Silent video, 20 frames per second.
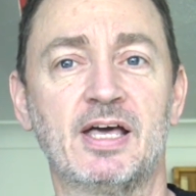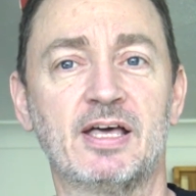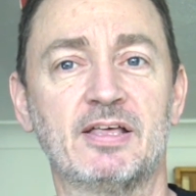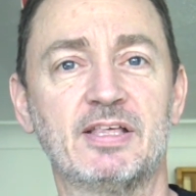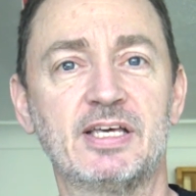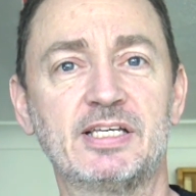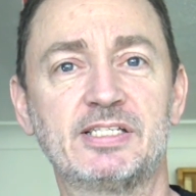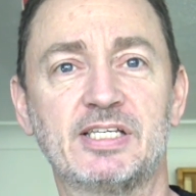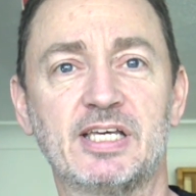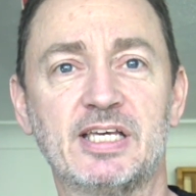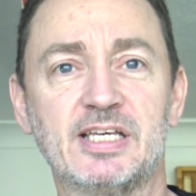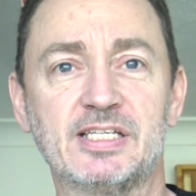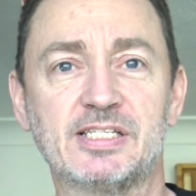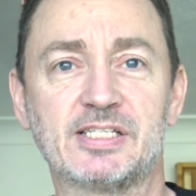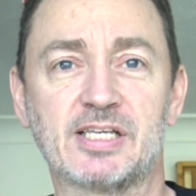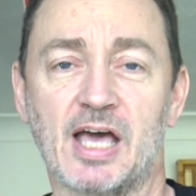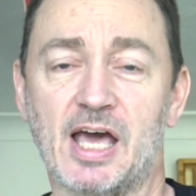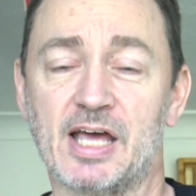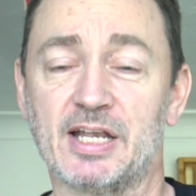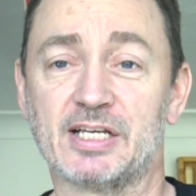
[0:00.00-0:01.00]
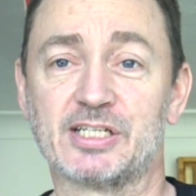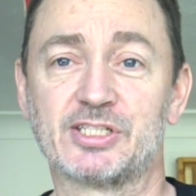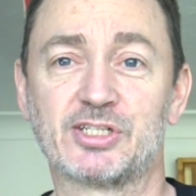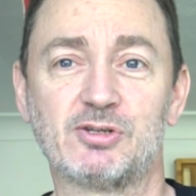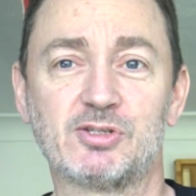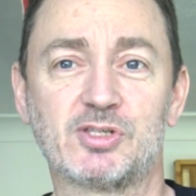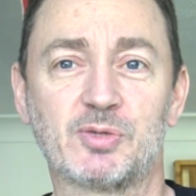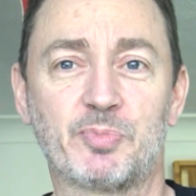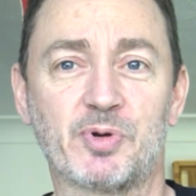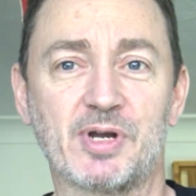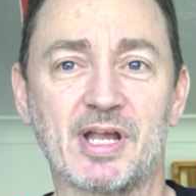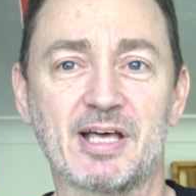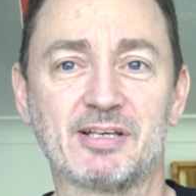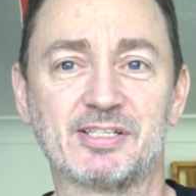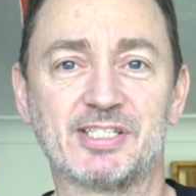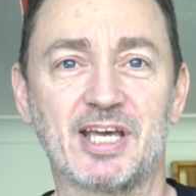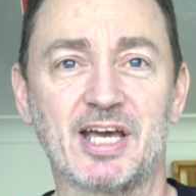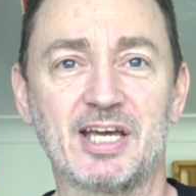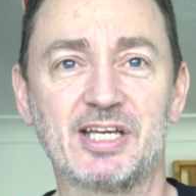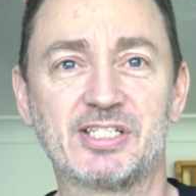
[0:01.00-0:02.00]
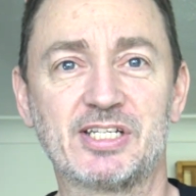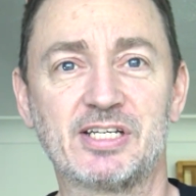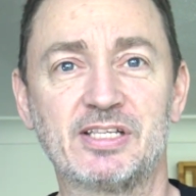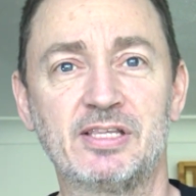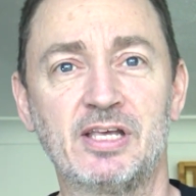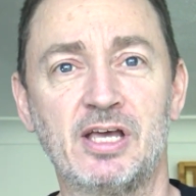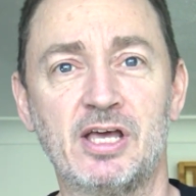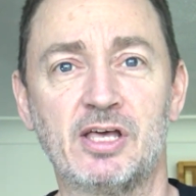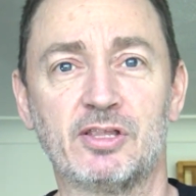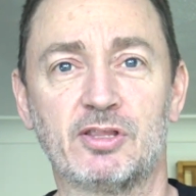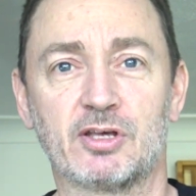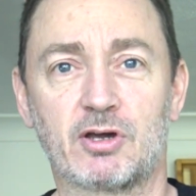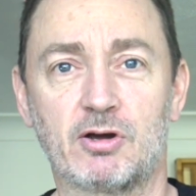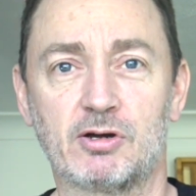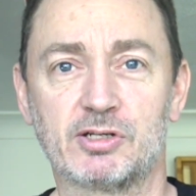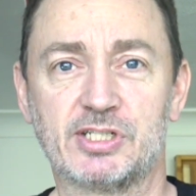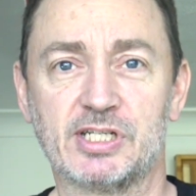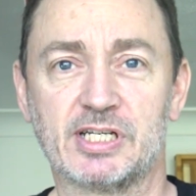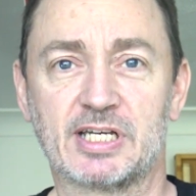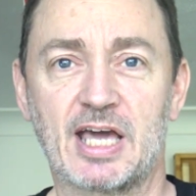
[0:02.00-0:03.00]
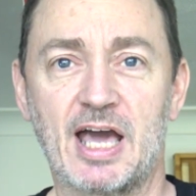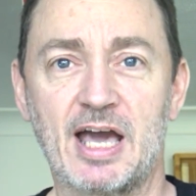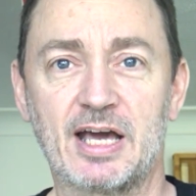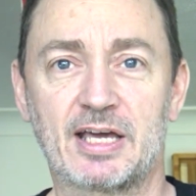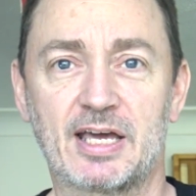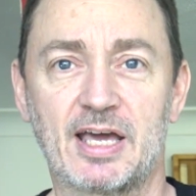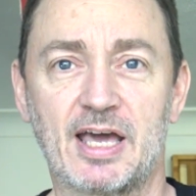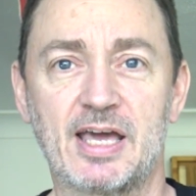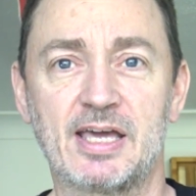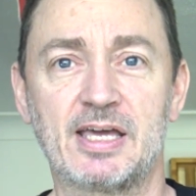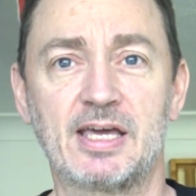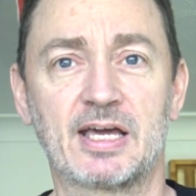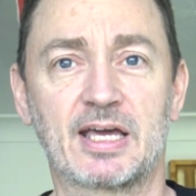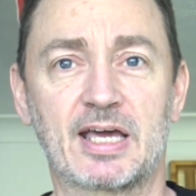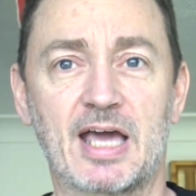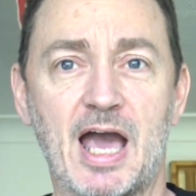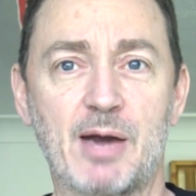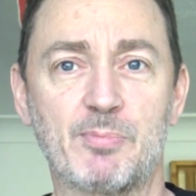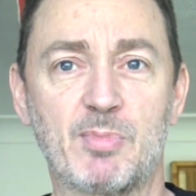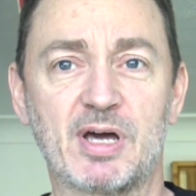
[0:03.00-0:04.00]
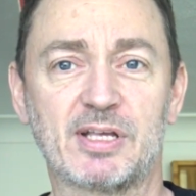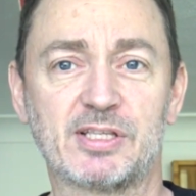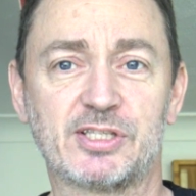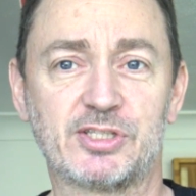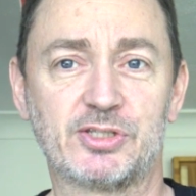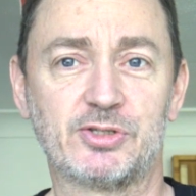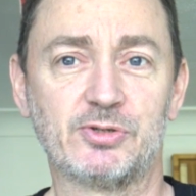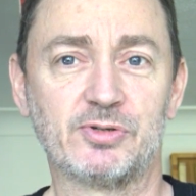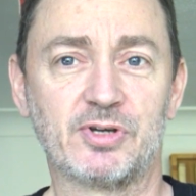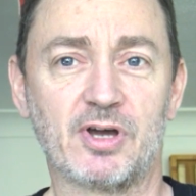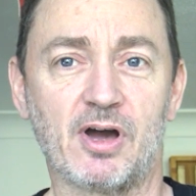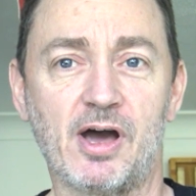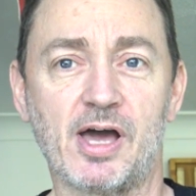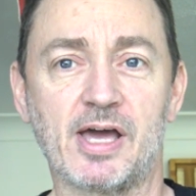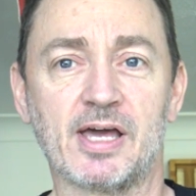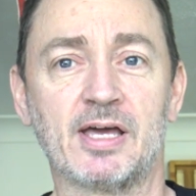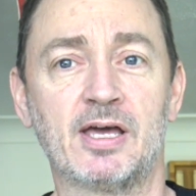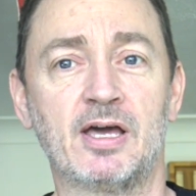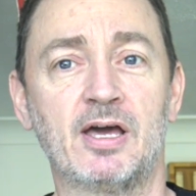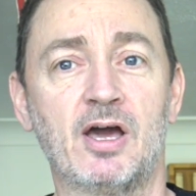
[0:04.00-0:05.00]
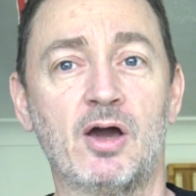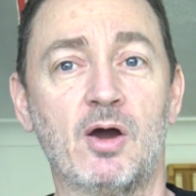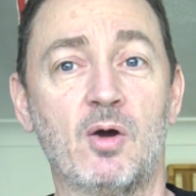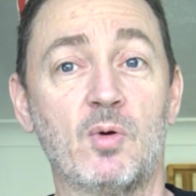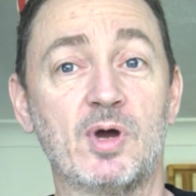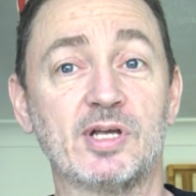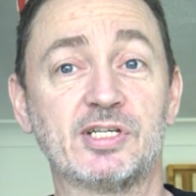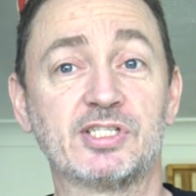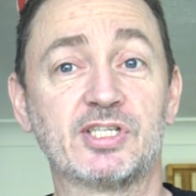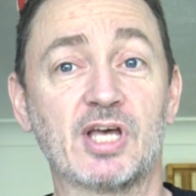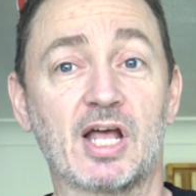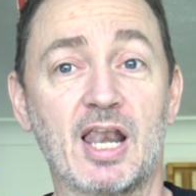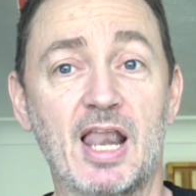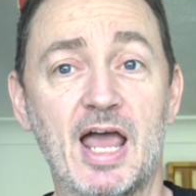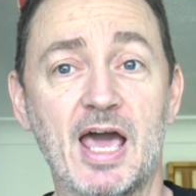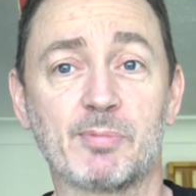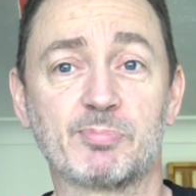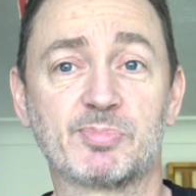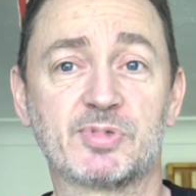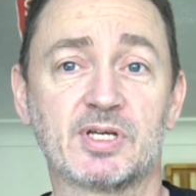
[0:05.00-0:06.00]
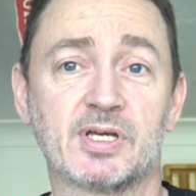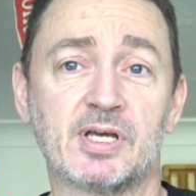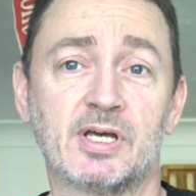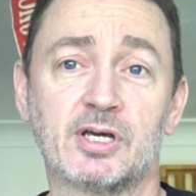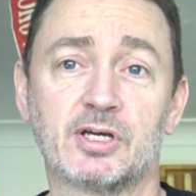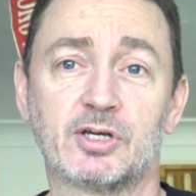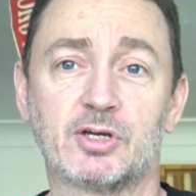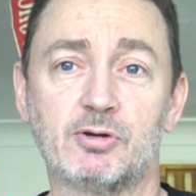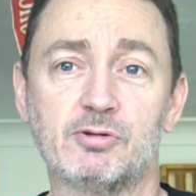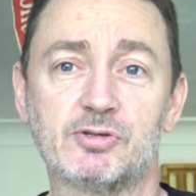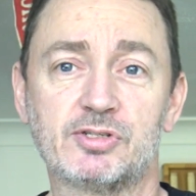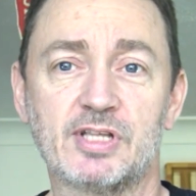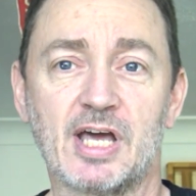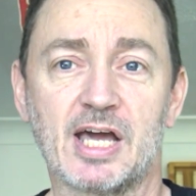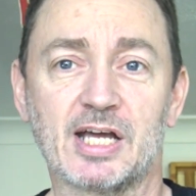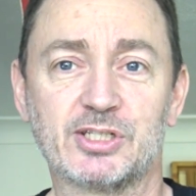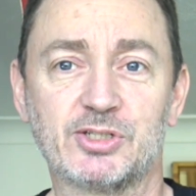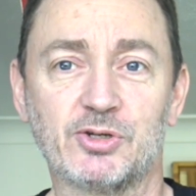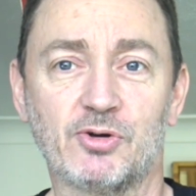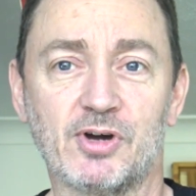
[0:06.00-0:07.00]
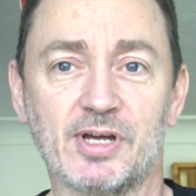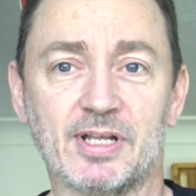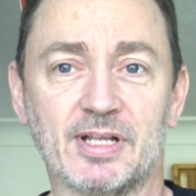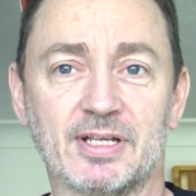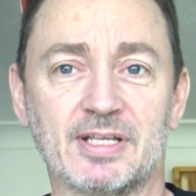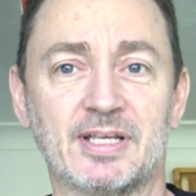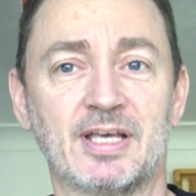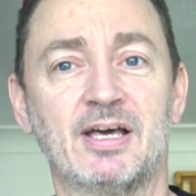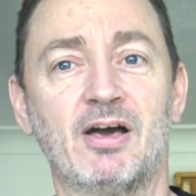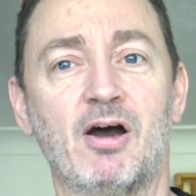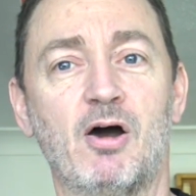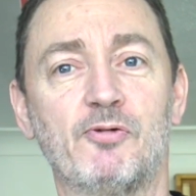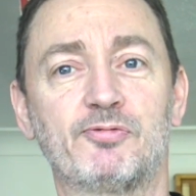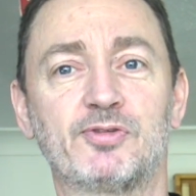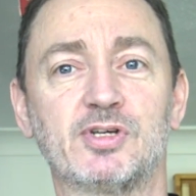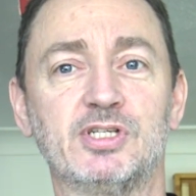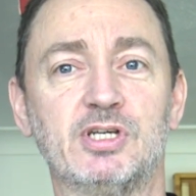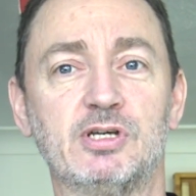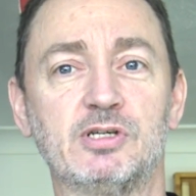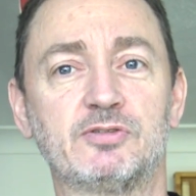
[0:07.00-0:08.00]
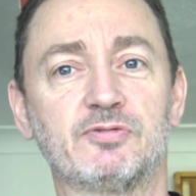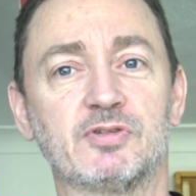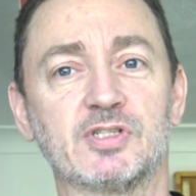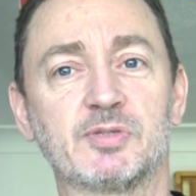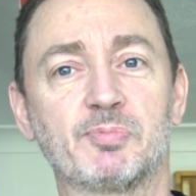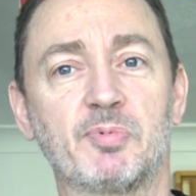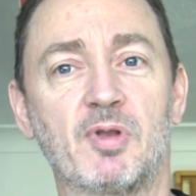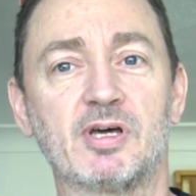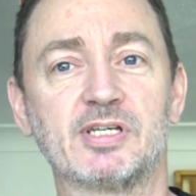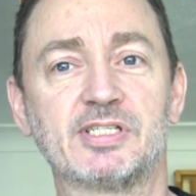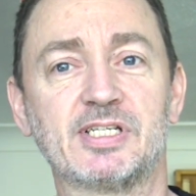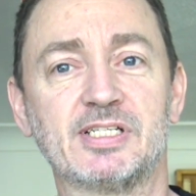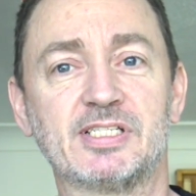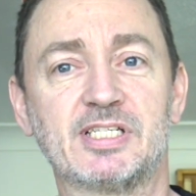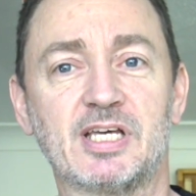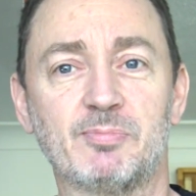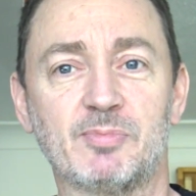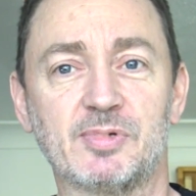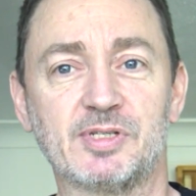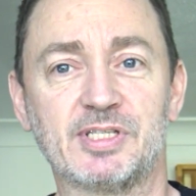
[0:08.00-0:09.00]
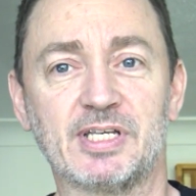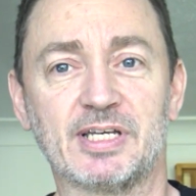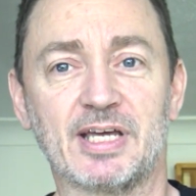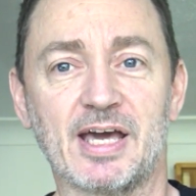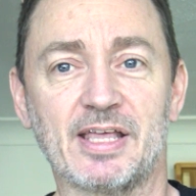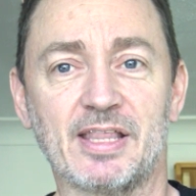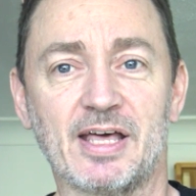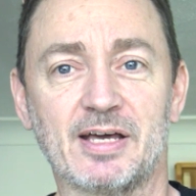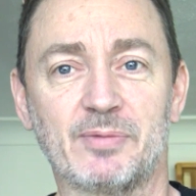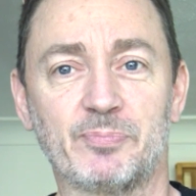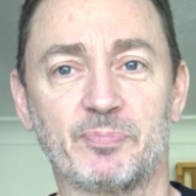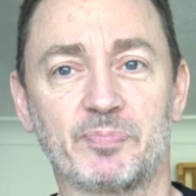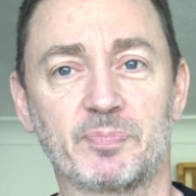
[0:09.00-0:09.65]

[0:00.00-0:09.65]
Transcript: This is, and excuse the pronunciation, the Koshikaka Tsugi, which is a lapped gooseneck joint, often used for splicing timbers together.